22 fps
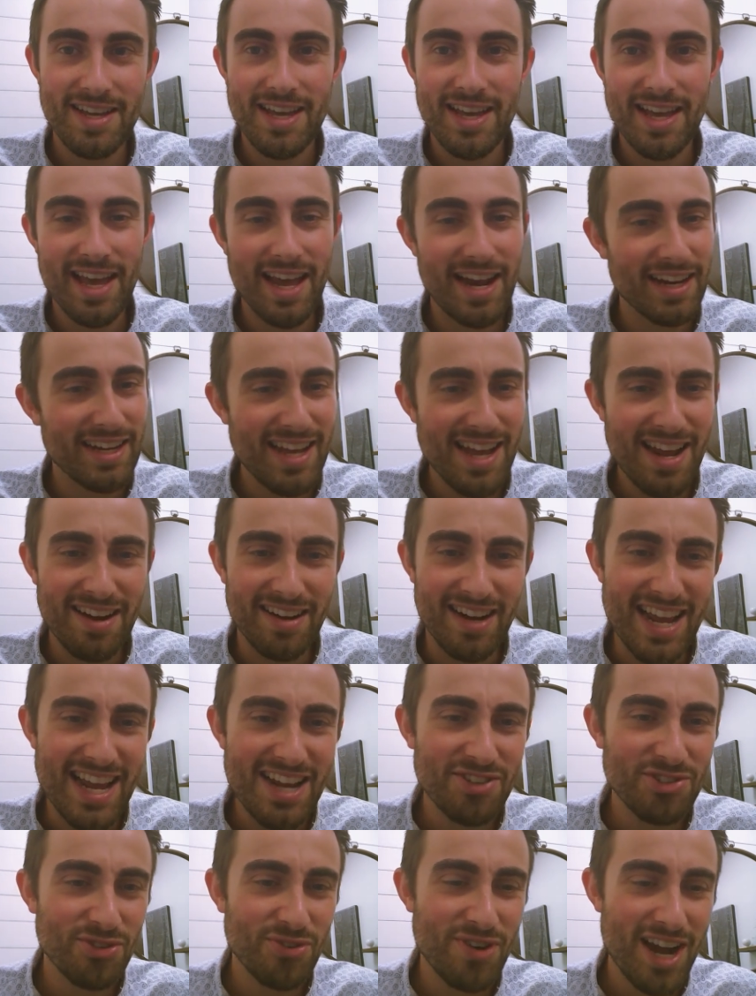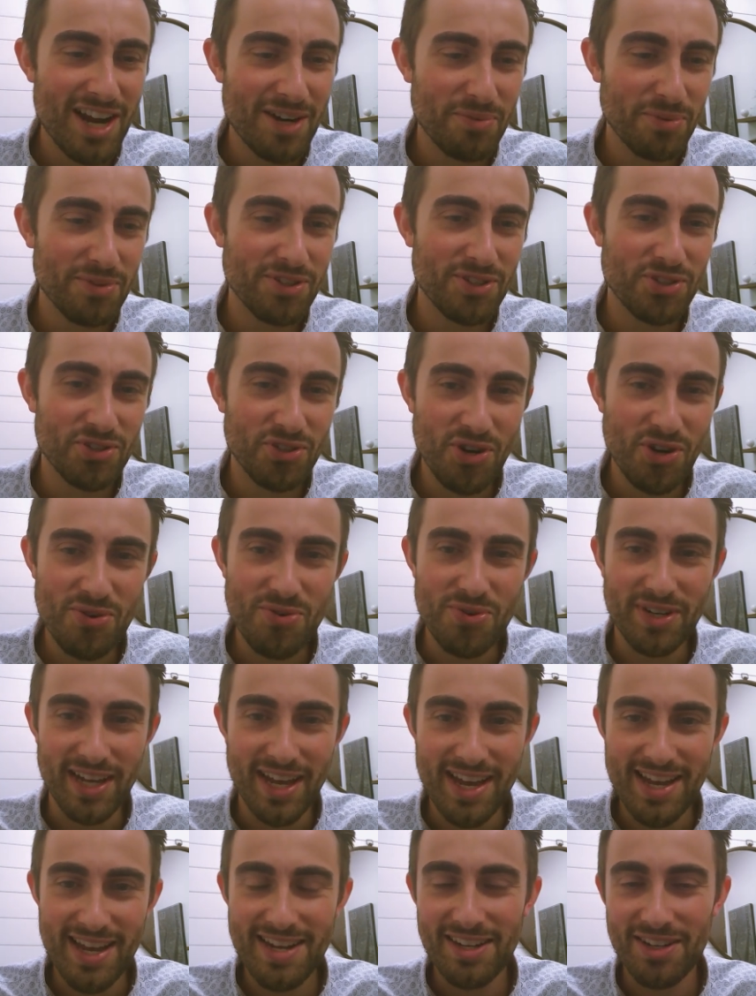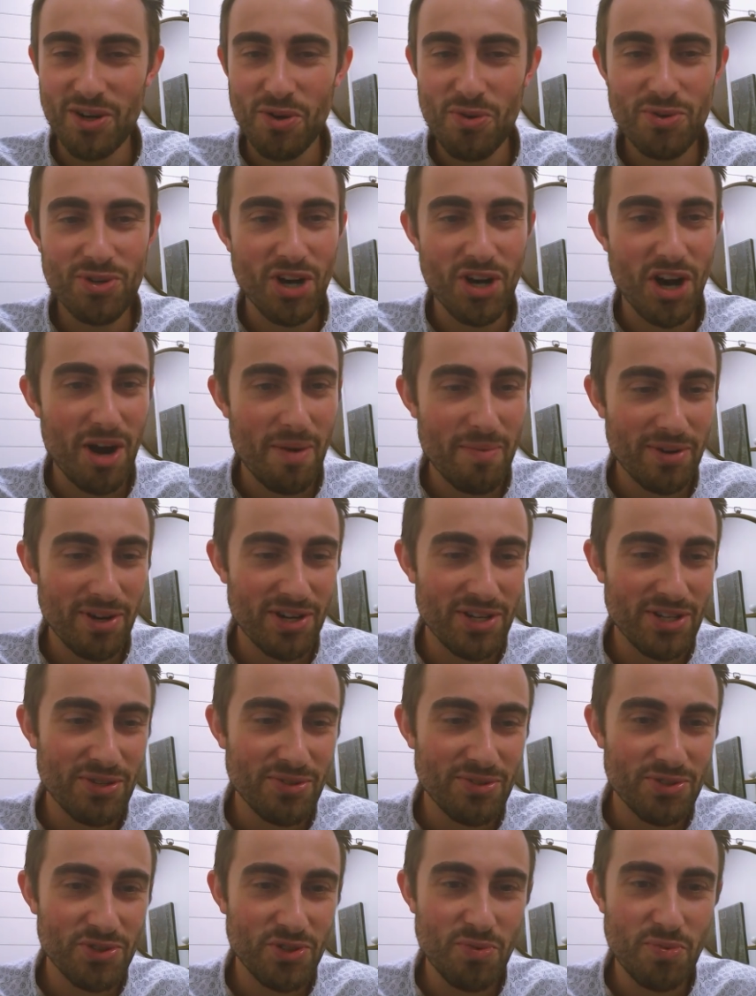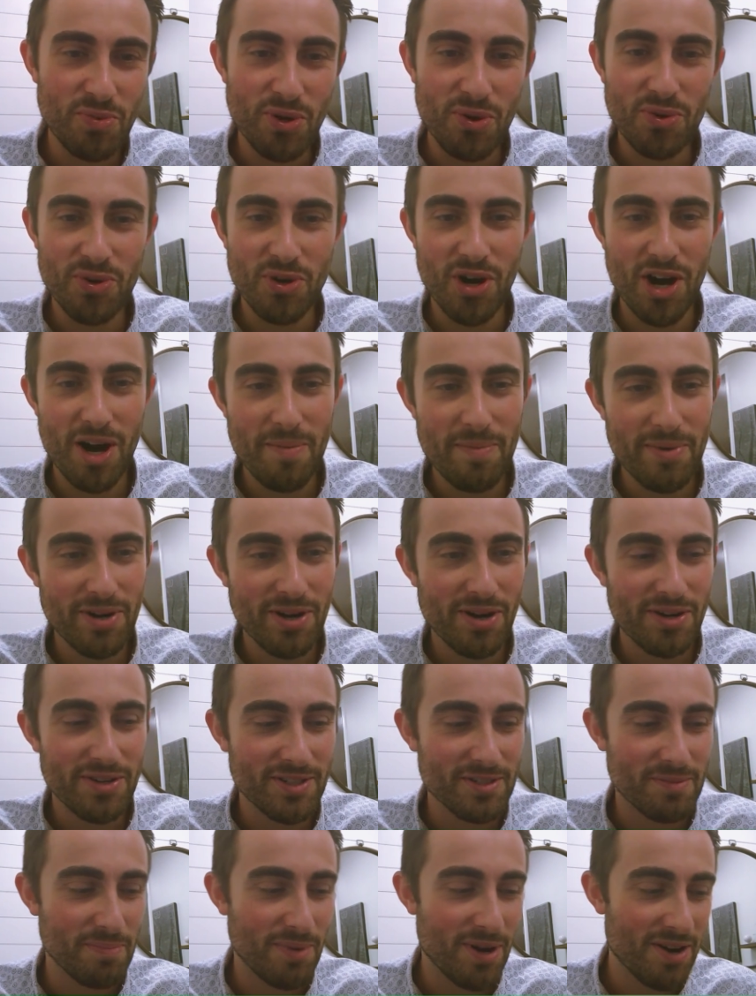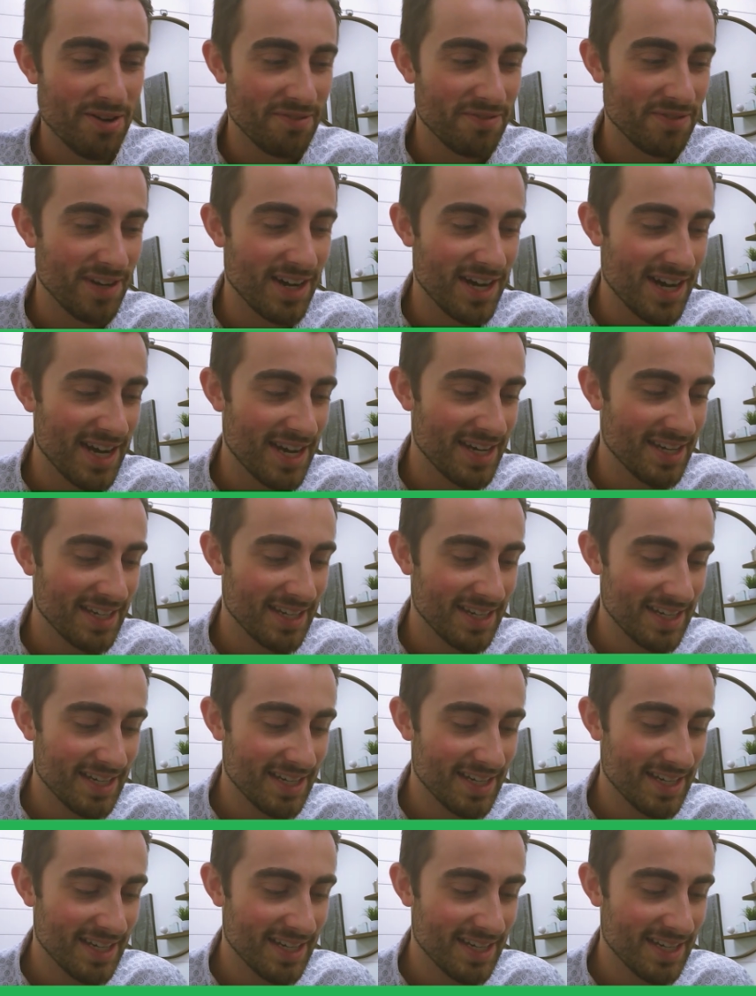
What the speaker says: And again, interact with the show, okay? Go comment on YouTube. Go comment on Spotify.